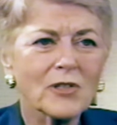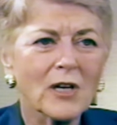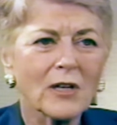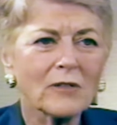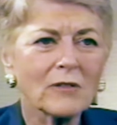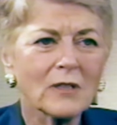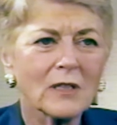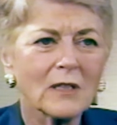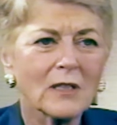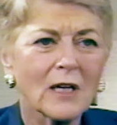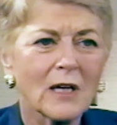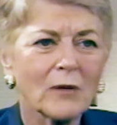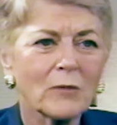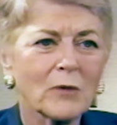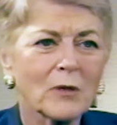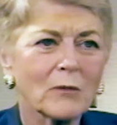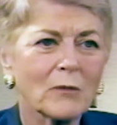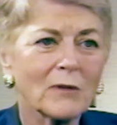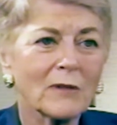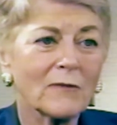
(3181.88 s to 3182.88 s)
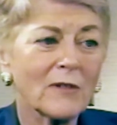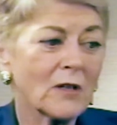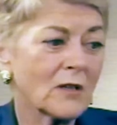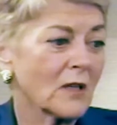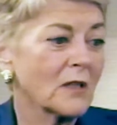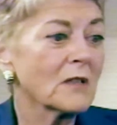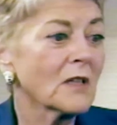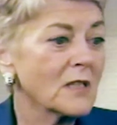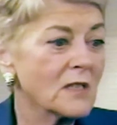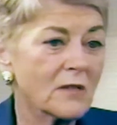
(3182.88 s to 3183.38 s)
generally not where we're going,
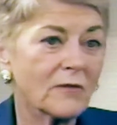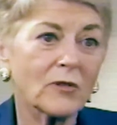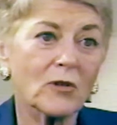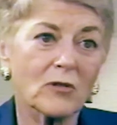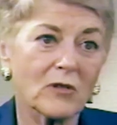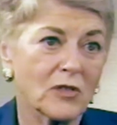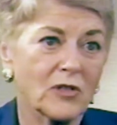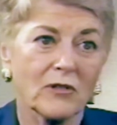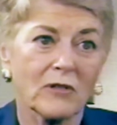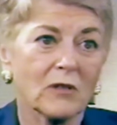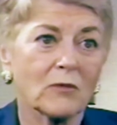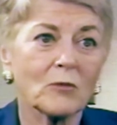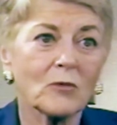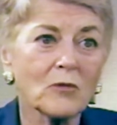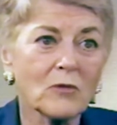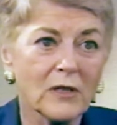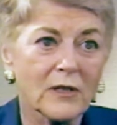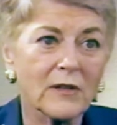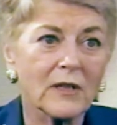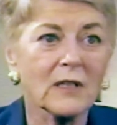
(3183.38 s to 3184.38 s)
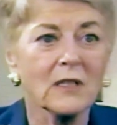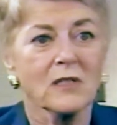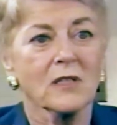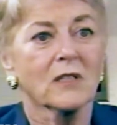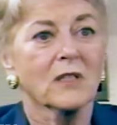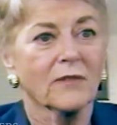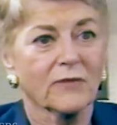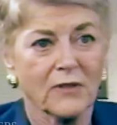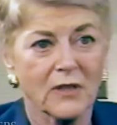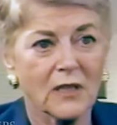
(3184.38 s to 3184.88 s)
unless, of course, you're at war. Then it's
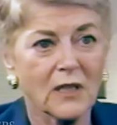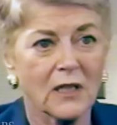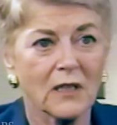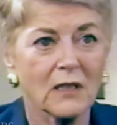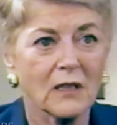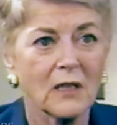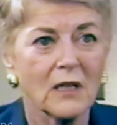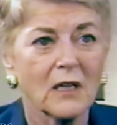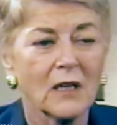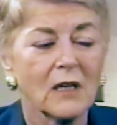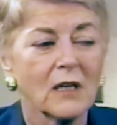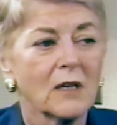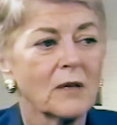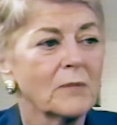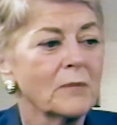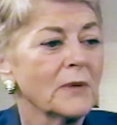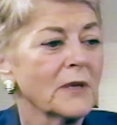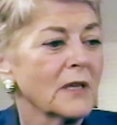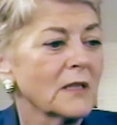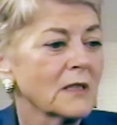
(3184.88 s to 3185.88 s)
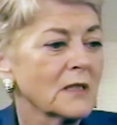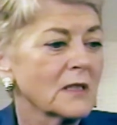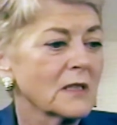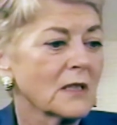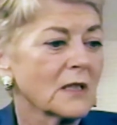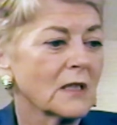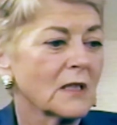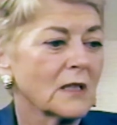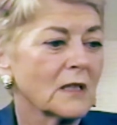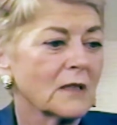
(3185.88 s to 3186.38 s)
a different thing. But
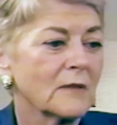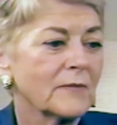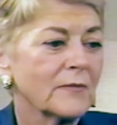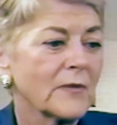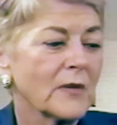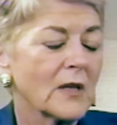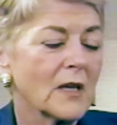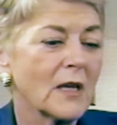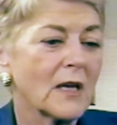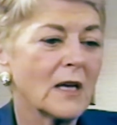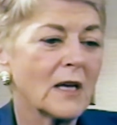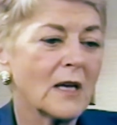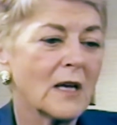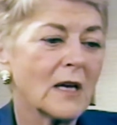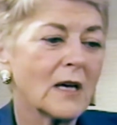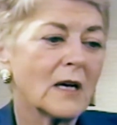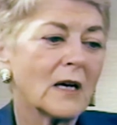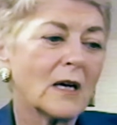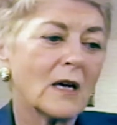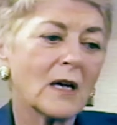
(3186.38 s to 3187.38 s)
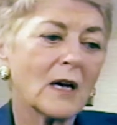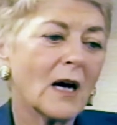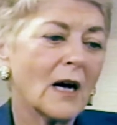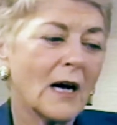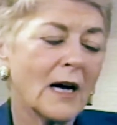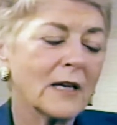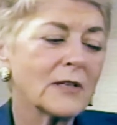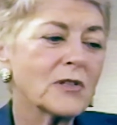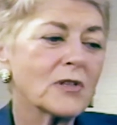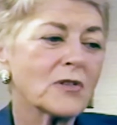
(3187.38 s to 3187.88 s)
um, uh,
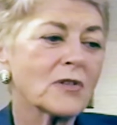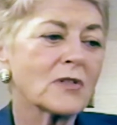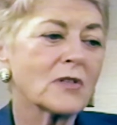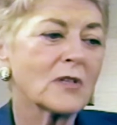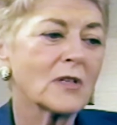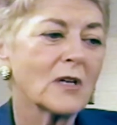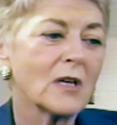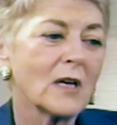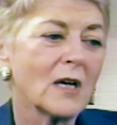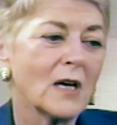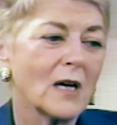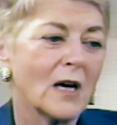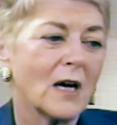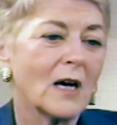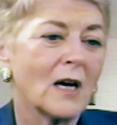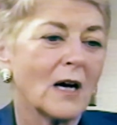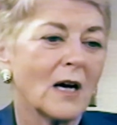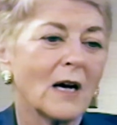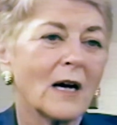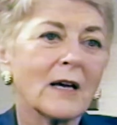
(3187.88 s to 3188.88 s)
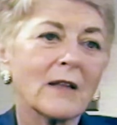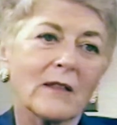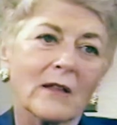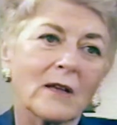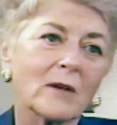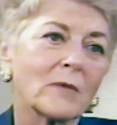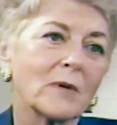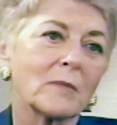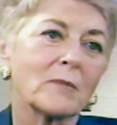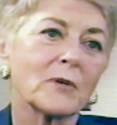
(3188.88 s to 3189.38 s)
I just, I
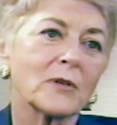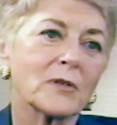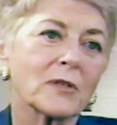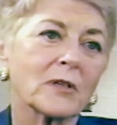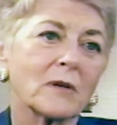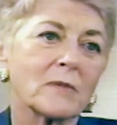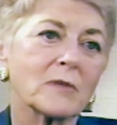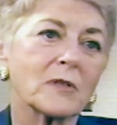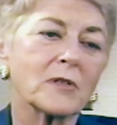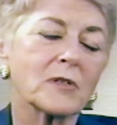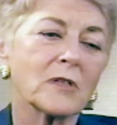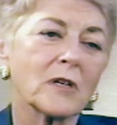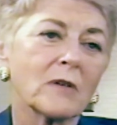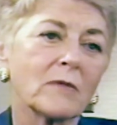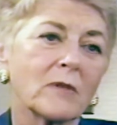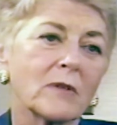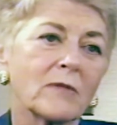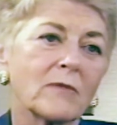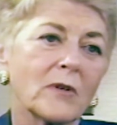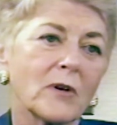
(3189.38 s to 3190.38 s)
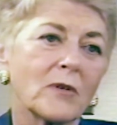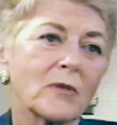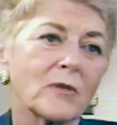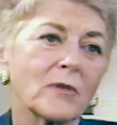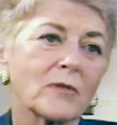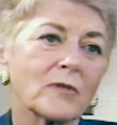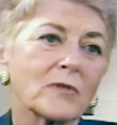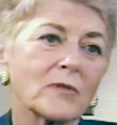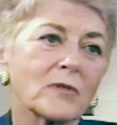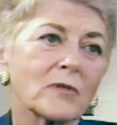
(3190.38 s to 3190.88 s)
think when push comes to shove with
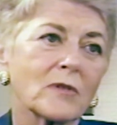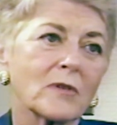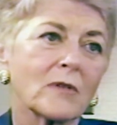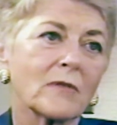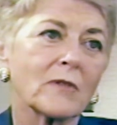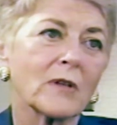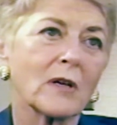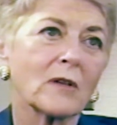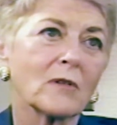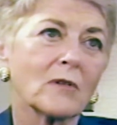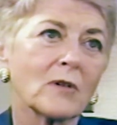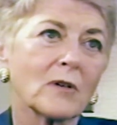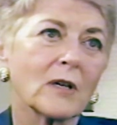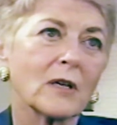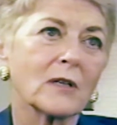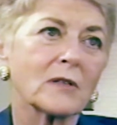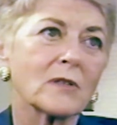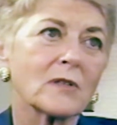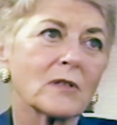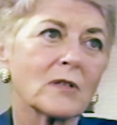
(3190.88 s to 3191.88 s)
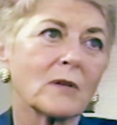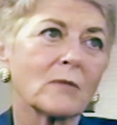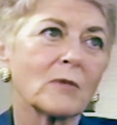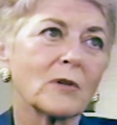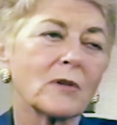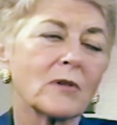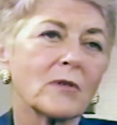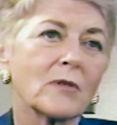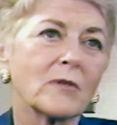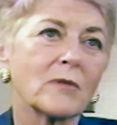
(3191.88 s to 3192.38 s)
voters, if they look at
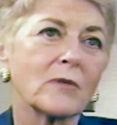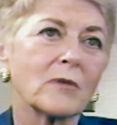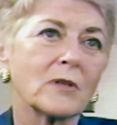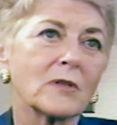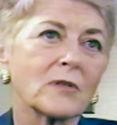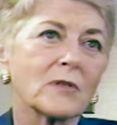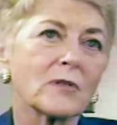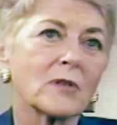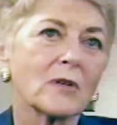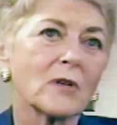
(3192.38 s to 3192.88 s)
someone who is